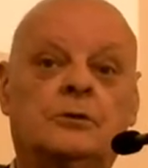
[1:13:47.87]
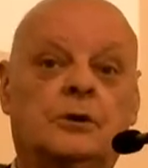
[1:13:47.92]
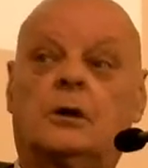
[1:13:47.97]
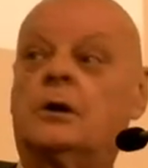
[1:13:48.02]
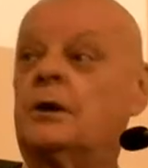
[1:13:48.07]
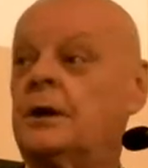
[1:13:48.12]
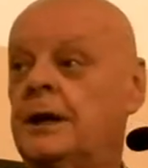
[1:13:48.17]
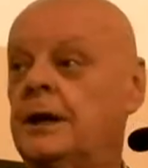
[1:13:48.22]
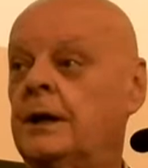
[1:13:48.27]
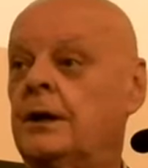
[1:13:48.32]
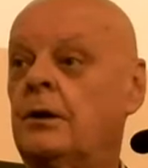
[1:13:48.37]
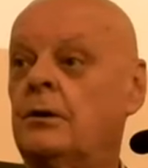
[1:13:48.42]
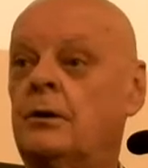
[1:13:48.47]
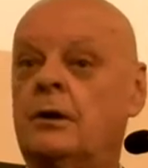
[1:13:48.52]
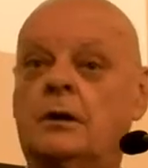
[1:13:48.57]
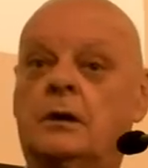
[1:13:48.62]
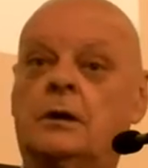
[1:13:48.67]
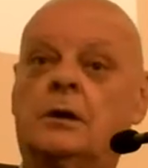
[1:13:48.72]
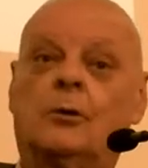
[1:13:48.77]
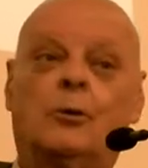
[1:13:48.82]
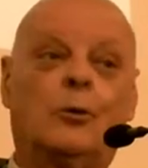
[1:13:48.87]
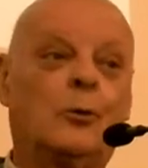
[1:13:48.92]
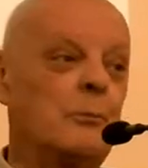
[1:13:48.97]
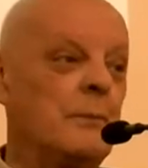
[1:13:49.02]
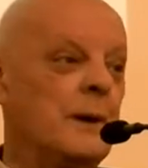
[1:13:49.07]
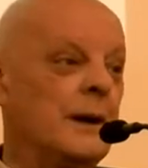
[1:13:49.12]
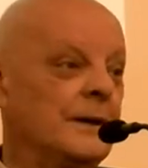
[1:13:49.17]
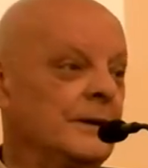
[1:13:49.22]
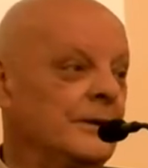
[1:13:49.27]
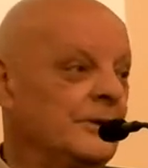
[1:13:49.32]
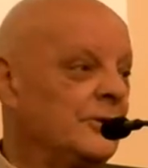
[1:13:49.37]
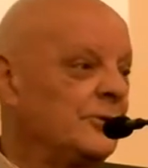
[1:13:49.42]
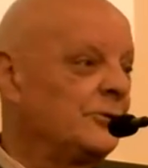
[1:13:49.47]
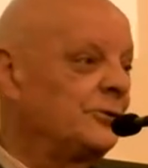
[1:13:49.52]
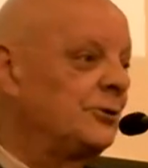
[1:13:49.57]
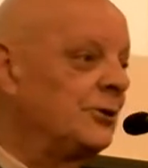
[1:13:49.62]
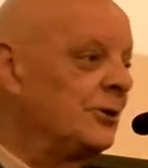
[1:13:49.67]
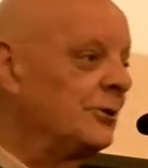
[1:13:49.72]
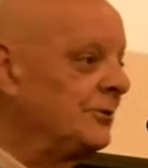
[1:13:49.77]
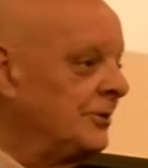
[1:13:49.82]
You've got to get out of the old
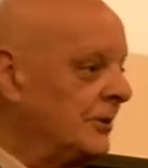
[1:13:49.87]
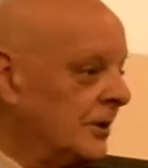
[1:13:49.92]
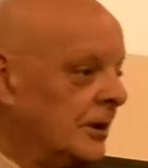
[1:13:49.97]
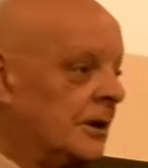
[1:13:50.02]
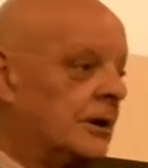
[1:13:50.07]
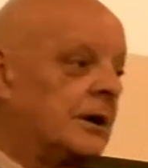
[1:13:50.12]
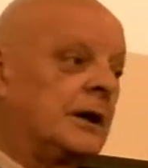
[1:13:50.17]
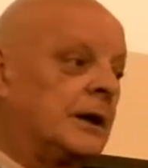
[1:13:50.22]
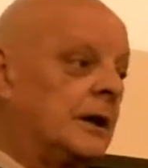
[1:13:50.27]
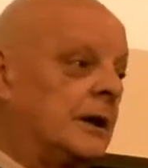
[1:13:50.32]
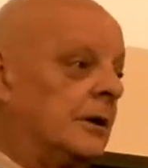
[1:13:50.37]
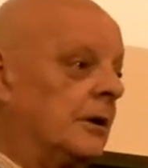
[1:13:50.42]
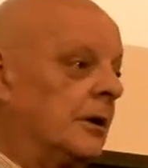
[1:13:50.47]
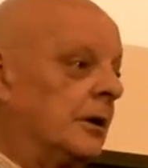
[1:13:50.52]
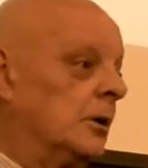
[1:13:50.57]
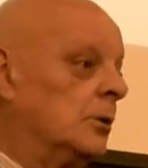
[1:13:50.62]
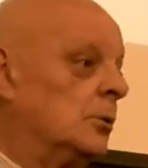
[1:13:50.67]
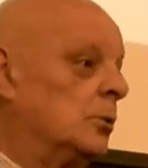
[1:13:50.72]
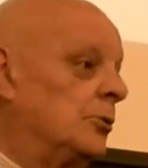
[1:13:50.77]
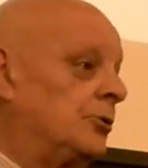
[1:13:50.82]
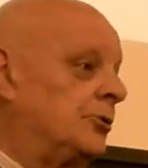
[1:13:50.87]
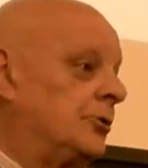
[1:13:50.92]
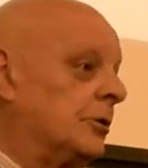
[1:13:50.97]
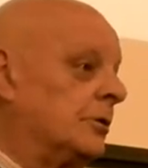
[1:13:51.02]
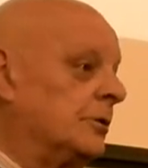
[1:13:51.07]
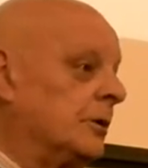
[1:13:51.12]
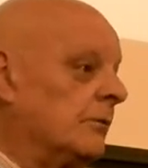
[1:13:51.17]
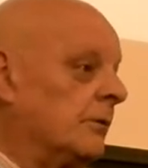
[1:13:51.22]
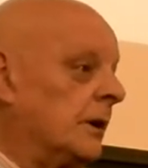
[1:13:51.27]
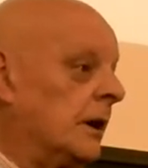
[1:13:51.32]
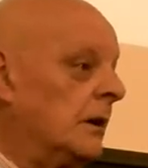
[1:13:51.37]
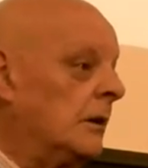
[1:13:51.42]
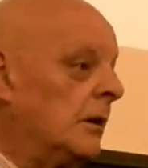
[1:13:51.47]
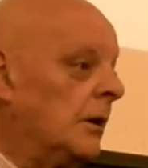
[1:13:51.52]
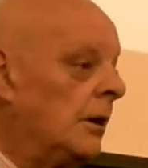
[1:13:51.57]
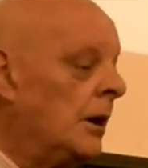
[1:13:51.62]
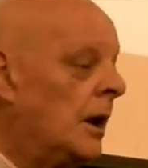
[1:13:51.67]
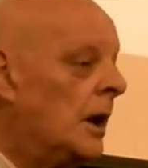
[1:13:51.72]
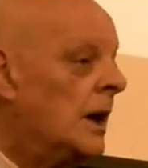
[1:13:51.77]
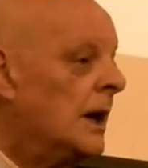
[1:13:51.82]
Methodist church. You've got to get out of the old Church of
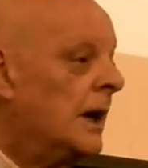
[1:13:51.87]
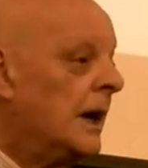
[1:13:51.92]
Ireland.